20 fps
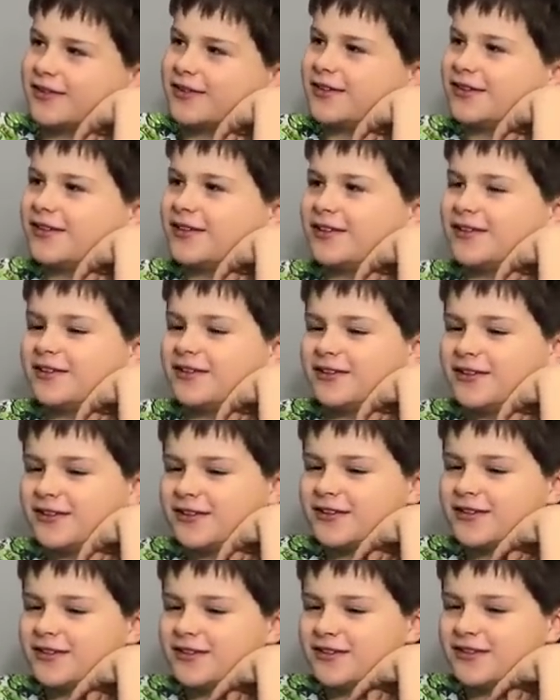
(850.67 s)

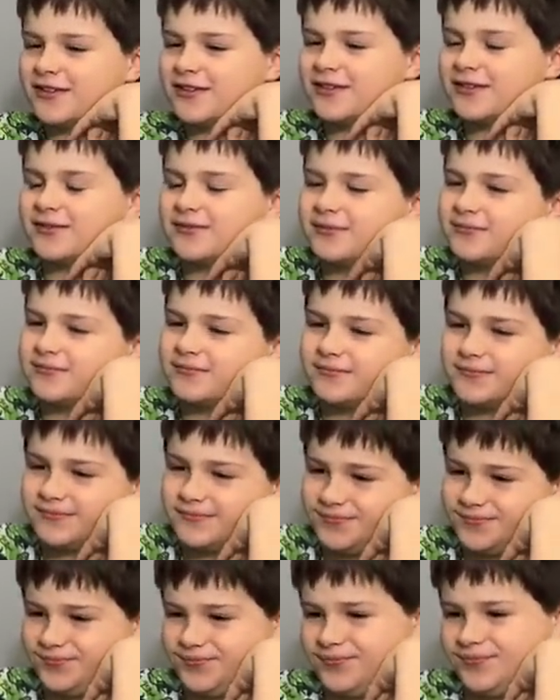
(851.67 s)

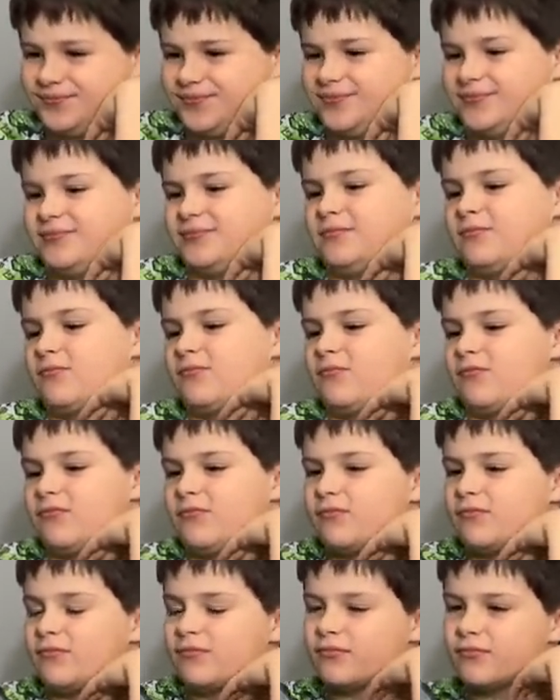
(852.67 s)

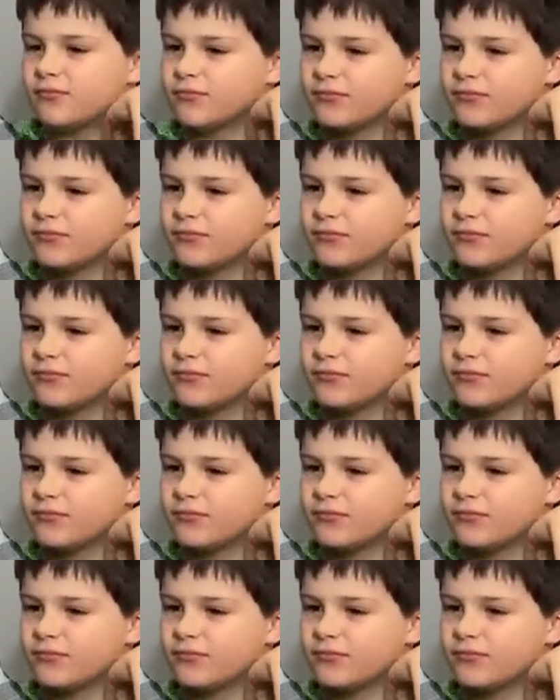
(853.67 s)
The person shown says nothing.